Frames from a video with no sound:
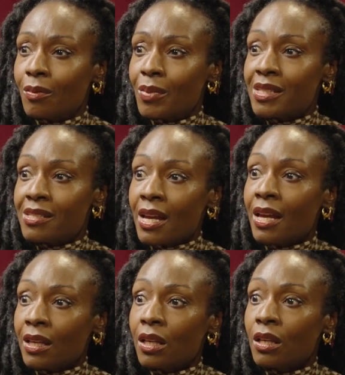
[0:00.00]
but
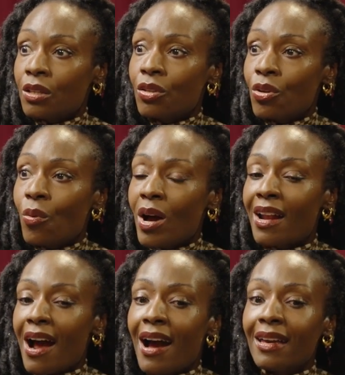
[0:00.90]
saying, you know
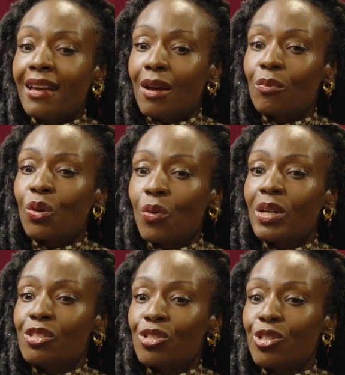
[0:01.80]
what, I am
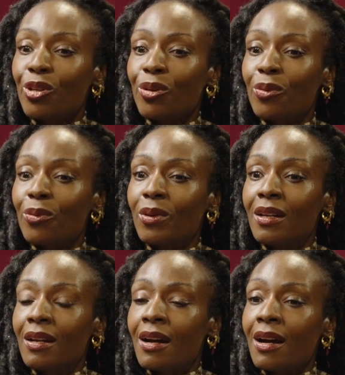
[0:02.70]
going to
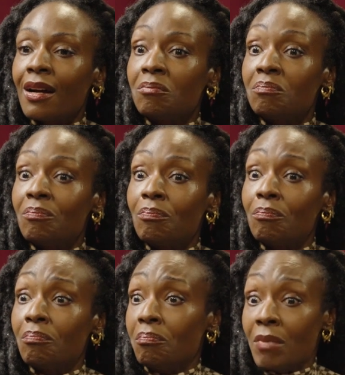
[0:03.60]

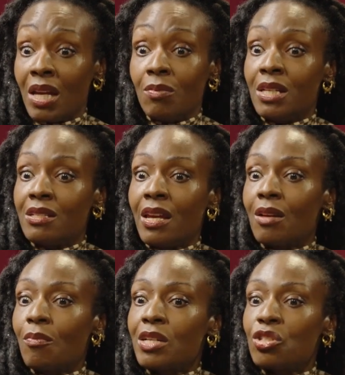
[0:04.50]
maybe
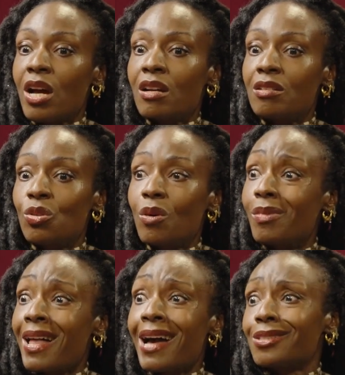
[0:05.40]
take my child to a
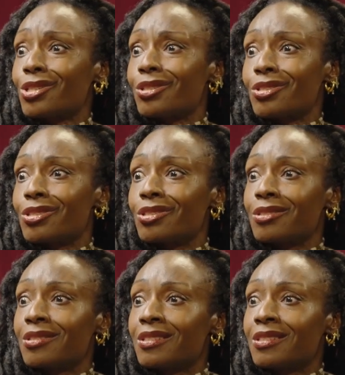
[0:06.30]
Black church.